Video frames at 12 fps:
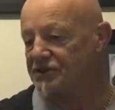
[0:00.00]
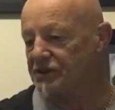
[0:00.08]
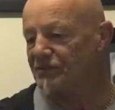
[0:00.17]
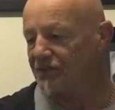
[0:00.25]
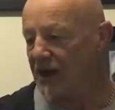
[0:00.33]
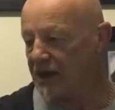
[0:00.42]

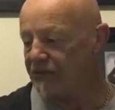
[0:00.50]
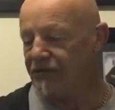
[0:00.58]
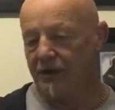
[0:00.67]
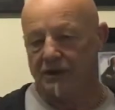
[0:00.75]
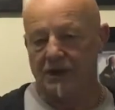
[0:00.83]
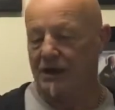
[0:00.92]
event,
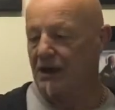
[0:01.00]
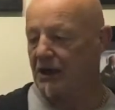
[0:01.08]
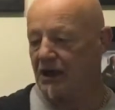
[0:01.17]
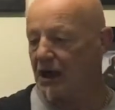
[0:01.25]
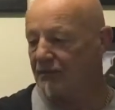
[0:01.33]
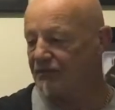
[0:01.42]
you go,
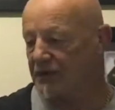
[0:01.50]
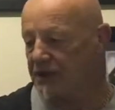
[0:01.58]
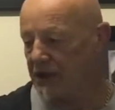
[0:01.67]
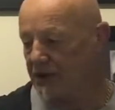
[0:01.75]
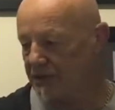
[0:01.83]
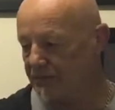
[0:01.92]
no,
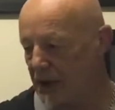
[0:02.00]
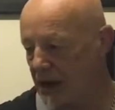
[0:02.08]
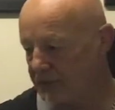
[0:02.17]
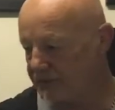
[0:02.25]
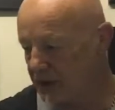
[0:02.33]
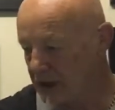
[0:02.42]
forget it,
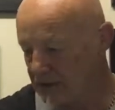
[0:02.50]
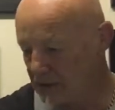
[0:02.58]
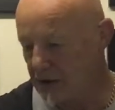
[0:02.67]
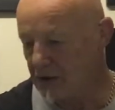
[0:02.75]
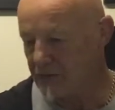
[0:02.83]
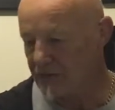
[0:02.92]
mate.
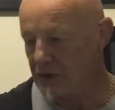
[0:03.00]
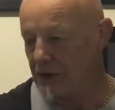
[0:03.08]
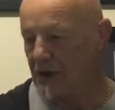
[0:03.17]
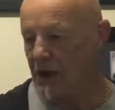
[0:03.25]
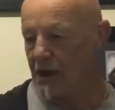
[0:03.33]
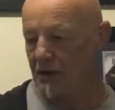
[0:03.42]
Leave it
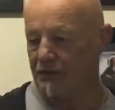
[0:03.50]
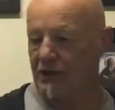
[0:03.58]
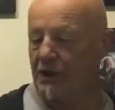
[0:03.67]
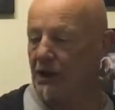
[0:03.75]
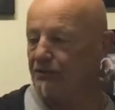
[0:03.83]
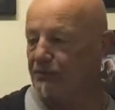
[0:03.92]
alone. You
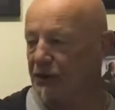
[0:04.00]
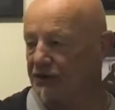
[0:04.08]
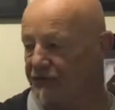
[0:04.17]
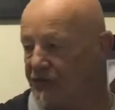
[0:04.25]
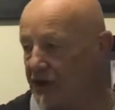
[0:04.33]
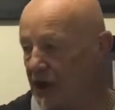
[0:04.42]
don't bring
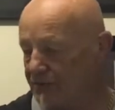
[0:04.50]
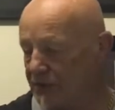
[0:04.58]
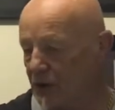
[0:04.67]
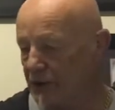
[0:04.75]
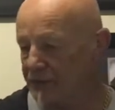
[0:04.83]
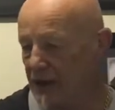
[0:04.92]
shit up
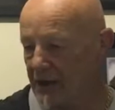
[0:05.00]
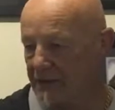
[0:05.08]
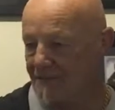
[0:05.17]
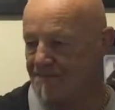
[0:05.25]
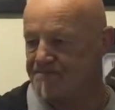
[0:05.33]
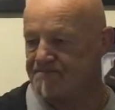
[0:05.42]
like
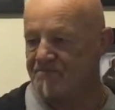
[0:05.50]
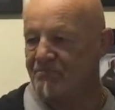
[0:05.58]
that. Nah.